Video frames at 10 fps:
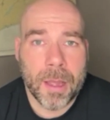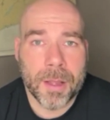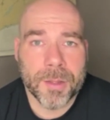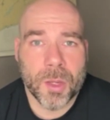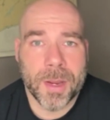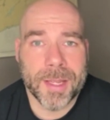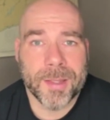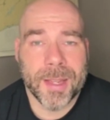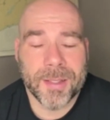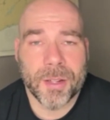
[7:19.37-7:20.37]
So a
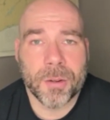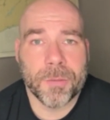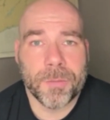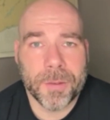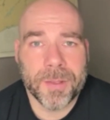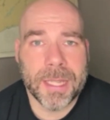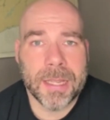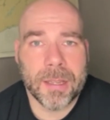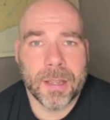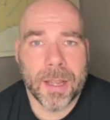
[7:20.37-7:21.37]

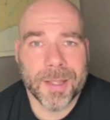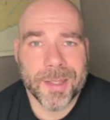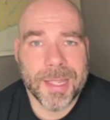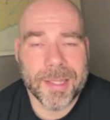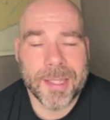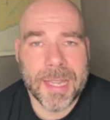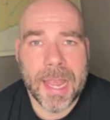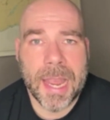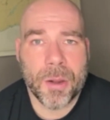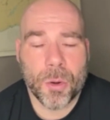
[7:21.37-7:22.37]
650
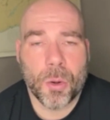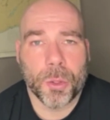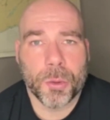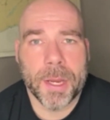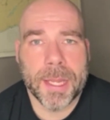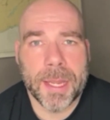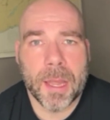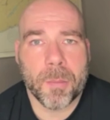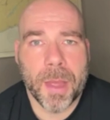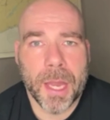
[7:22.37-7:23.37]
CCA or cold cranking
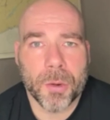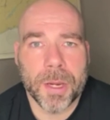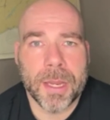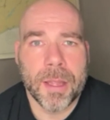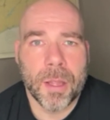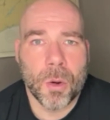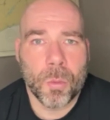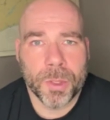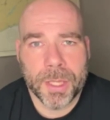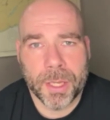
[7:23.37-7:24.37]
amp battery
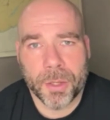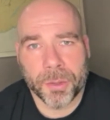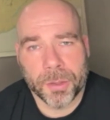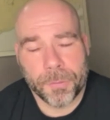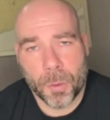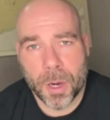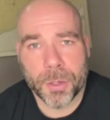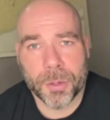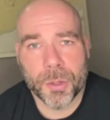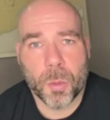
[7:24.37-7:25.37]
will yield
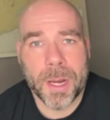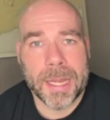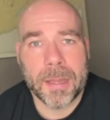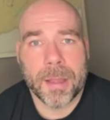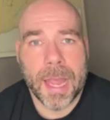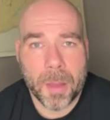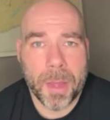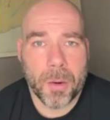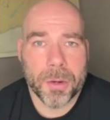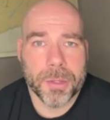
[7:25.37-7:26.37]
420
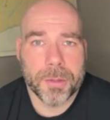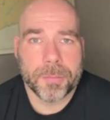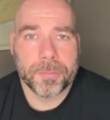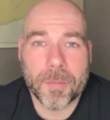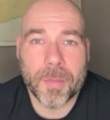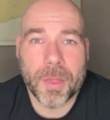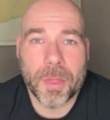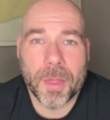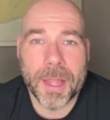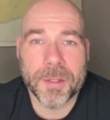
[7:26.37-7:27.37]
amp hours.
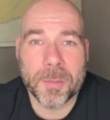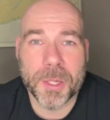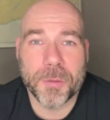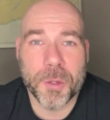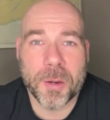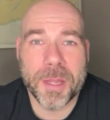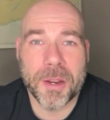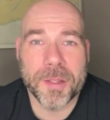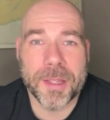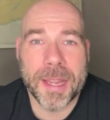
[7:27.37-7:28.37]
Thanks so much for joining me
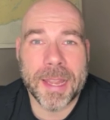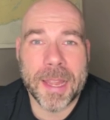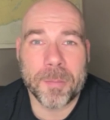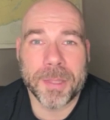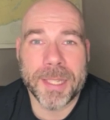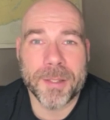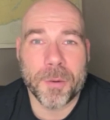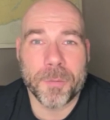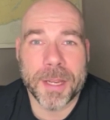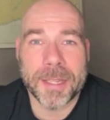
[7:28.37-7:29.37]
here today, and please
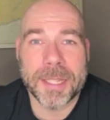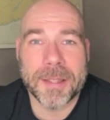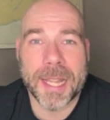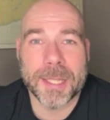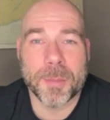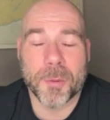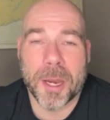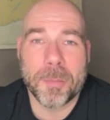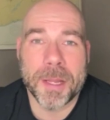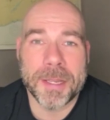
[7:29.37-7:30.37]
don't forget to hit that
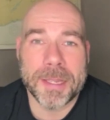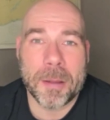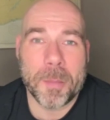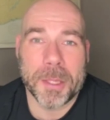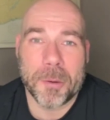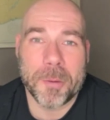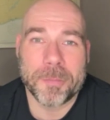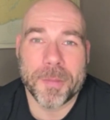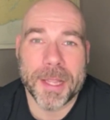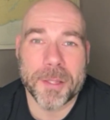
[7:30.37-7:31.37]
subscribe button down below.
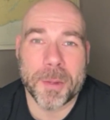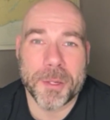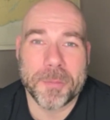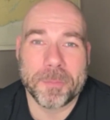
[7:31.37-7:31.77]
Thanks so much.